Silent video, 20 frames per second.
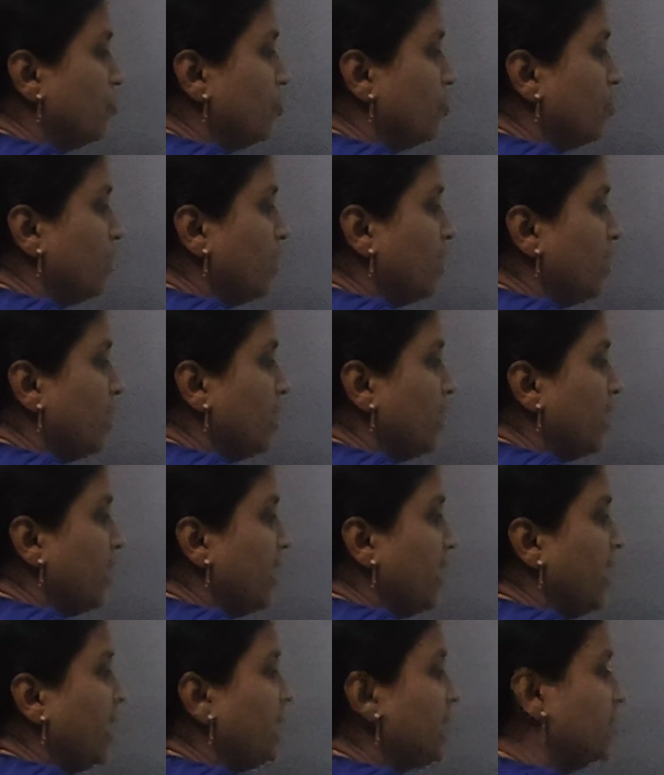okay,
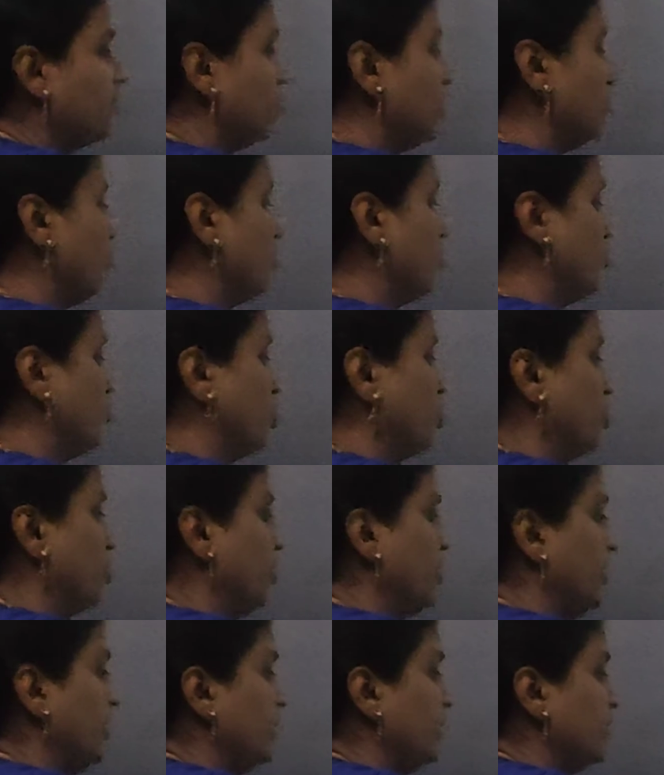8 will be formed.
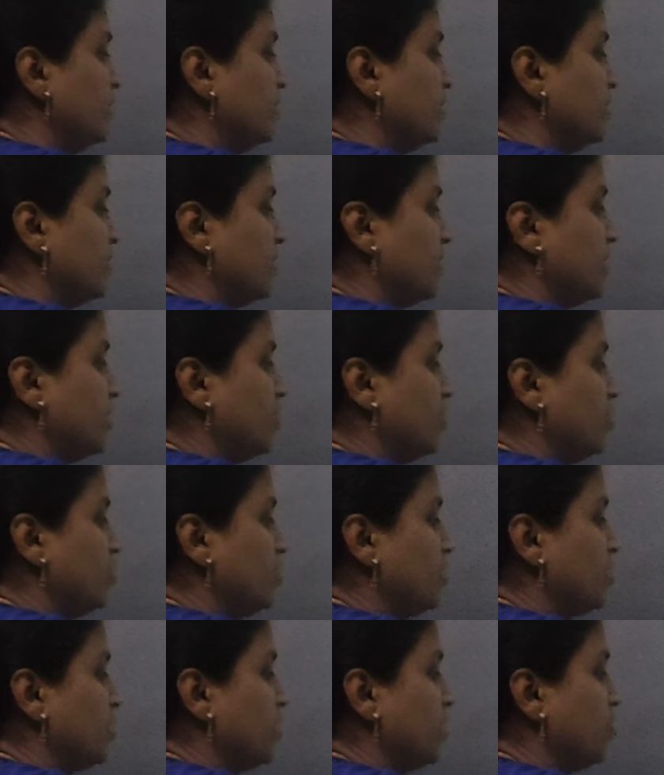Second
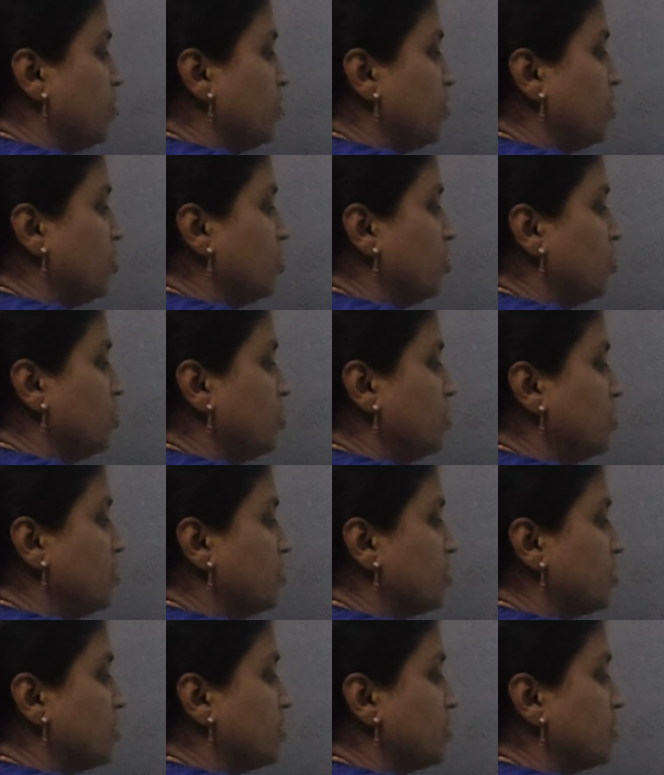
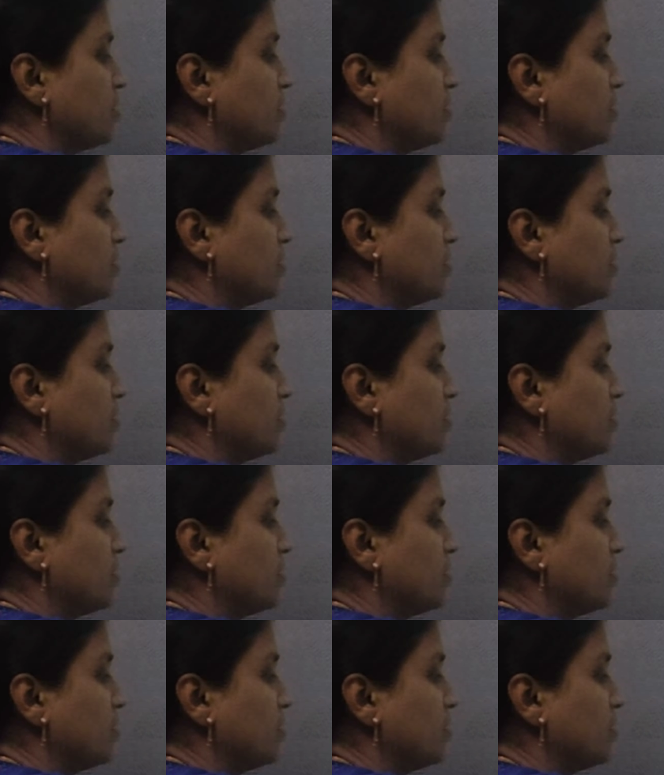mitosis,